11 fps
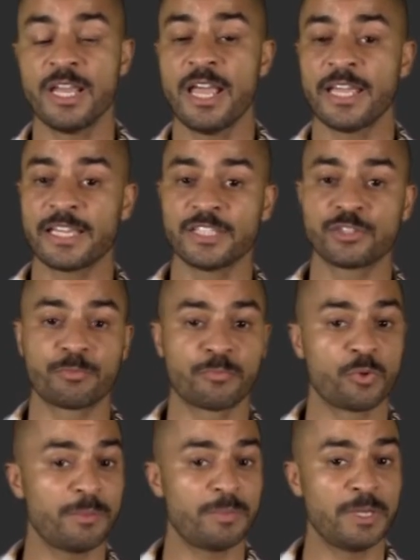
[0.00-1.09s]
against
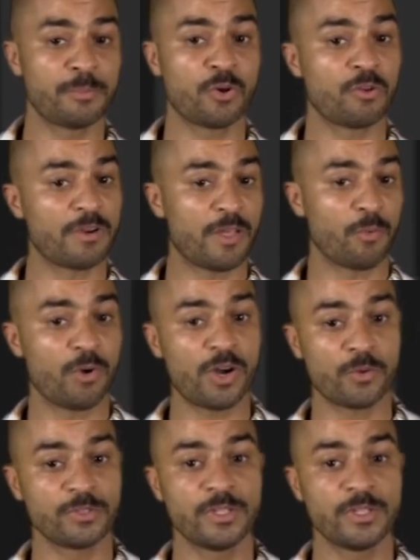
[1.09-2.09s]
queer people around the world.